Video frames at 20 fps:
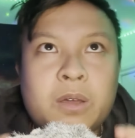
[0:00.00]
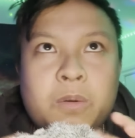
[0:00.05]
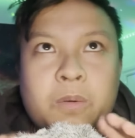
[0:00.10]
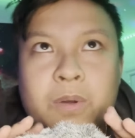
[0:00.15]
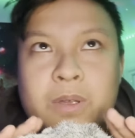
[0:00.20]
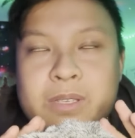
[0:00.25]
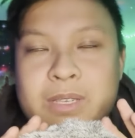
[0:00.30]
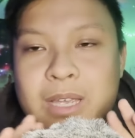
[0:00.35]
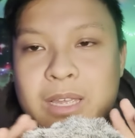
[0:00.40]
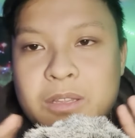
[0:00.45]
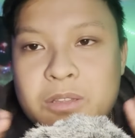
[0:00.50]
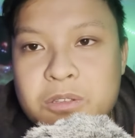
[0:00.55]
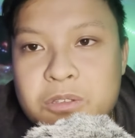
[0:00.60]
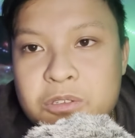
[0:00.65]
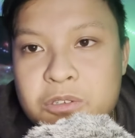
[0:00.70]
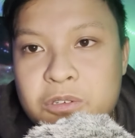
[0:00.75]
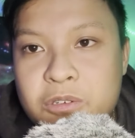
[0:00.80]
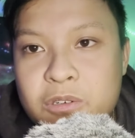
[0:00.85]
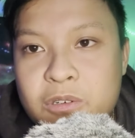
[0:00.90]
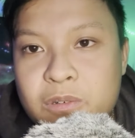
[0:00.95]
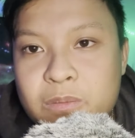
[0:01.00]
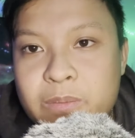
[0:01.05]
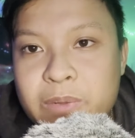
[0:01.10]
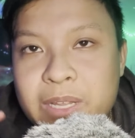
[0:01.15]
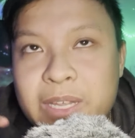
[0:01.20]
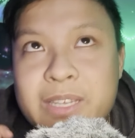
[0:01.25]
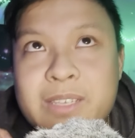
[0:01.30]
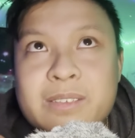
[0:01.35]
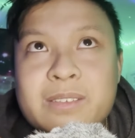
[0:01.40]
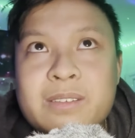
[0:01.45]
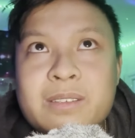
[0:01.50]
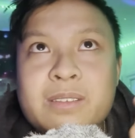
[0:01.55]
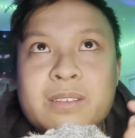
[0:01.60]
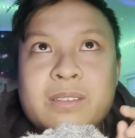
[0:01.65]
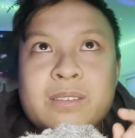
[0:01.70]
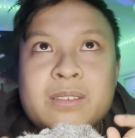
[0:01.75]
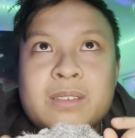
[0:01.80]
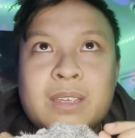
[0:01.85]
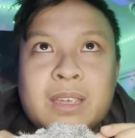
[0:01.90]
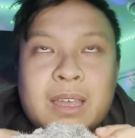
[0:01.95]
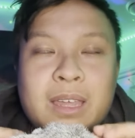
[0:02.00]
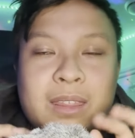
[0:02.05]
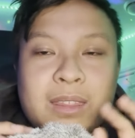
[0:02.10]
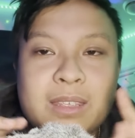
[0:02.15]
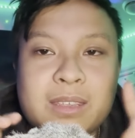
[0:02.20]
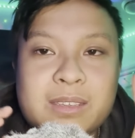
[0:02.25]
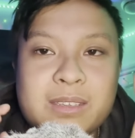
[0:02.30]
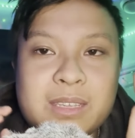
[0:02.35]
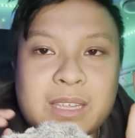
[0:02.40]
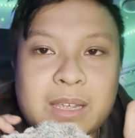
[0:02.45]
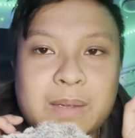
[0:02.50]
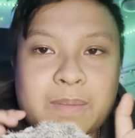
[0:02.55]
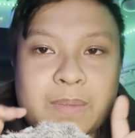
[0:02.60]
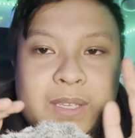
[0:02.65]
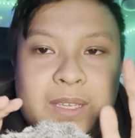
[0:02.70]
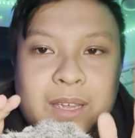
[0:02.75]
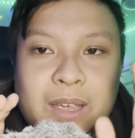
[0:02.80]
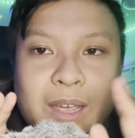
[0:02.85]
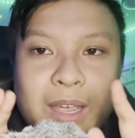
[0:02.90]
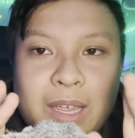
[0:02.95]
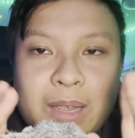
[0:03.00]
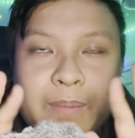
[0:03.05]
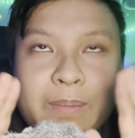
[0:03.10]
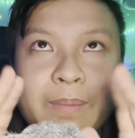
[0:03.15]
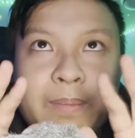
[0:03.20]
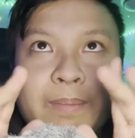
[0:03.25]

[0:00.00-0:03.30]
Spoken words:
was at 2 places at the same time.